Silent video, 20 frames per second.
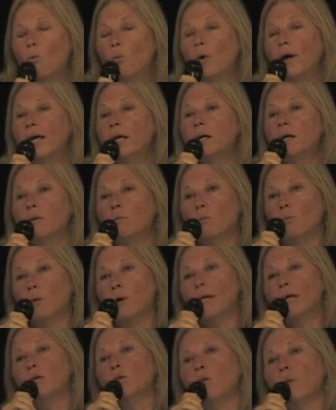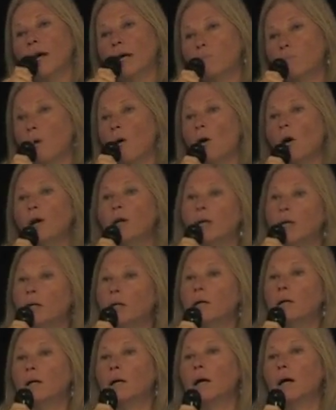We direct
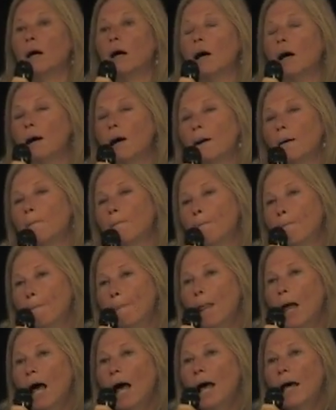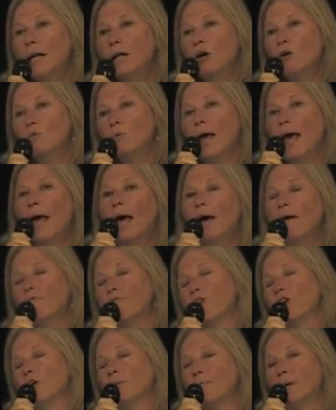market. I don't
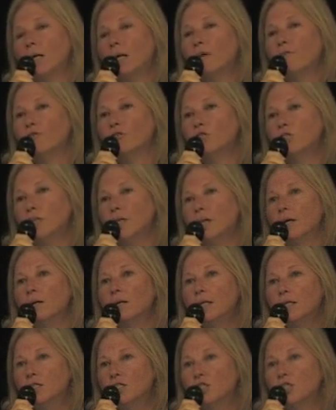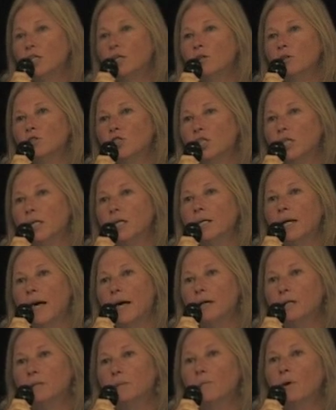have very many for sale each year. Gene
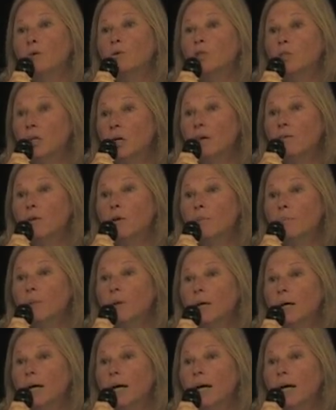has most of them.